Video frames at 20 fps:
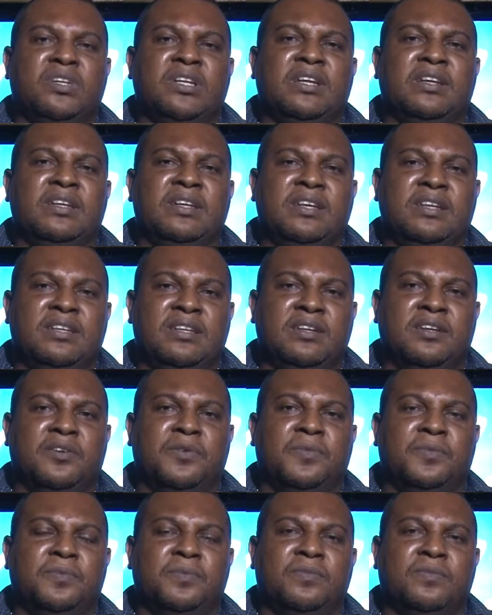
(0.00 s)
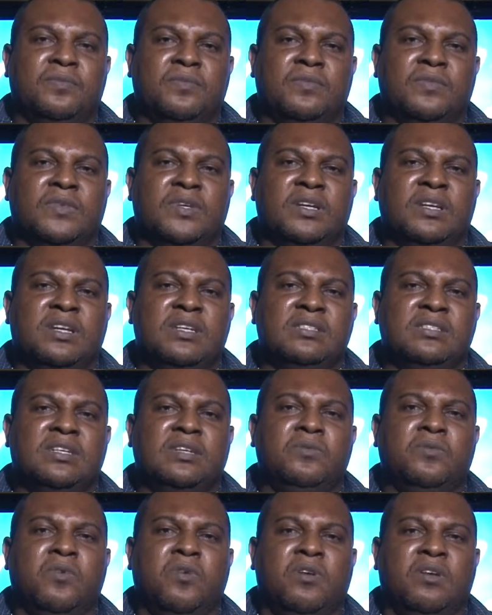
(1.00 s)
with it anyhow. And as
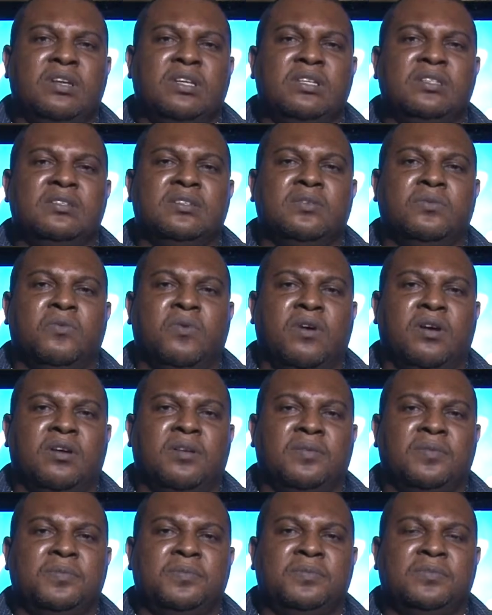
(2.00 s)
I walked into the water,